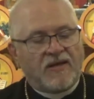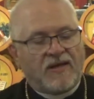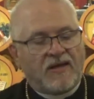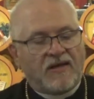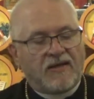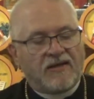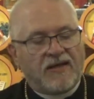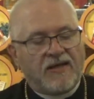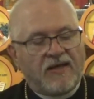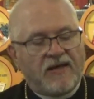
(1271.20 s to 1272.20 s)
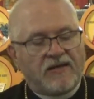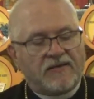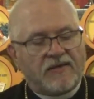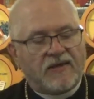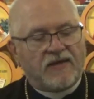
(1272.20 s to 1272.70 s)
uh,
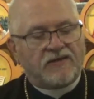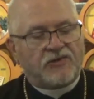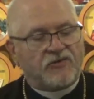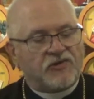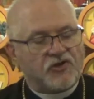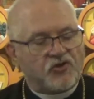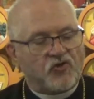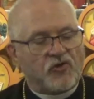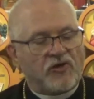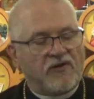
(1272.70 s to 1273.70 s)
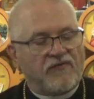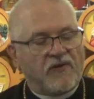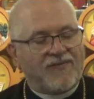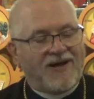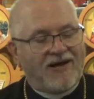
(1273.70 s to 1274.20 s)
and uh, to destroy
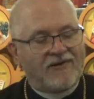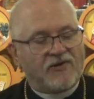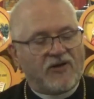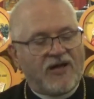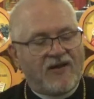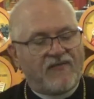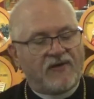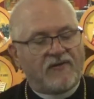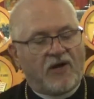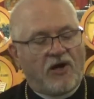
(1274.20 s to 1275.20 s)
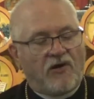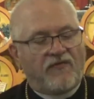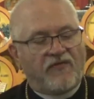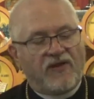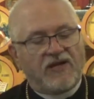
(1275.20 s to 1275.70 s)
from under heaven
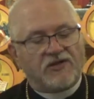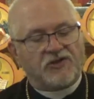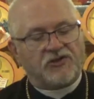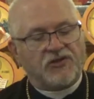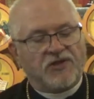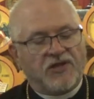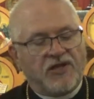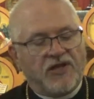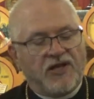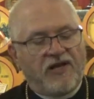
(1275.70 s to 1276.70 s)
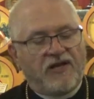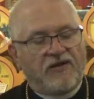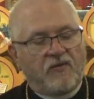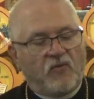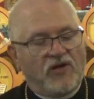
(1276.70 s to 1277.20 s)
all flesh,
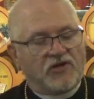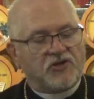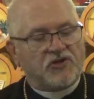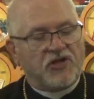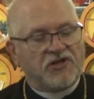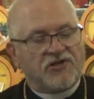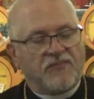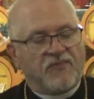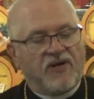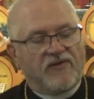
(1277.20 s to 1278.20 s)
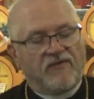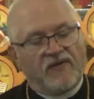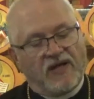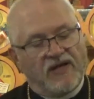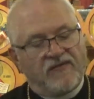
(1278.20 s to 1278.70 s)
in which is the breath of
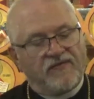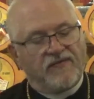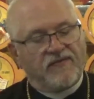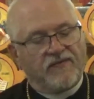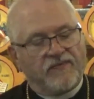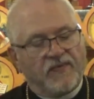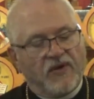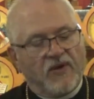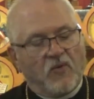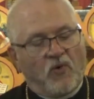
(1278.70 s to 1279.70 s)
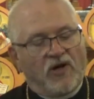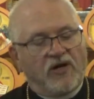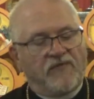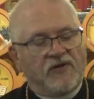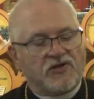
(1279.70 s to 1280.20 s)
life.
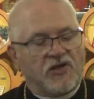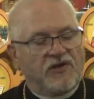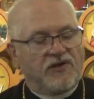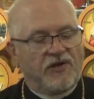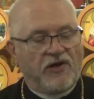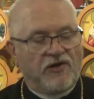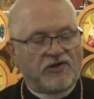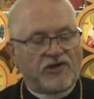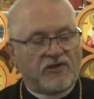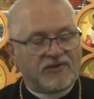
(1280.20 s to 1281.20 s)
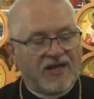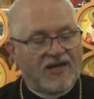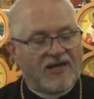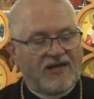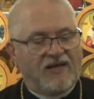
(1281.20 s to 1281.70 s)
Whatever is on the earth shall
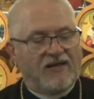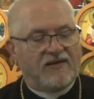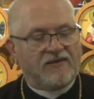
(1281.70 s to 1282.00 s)
die.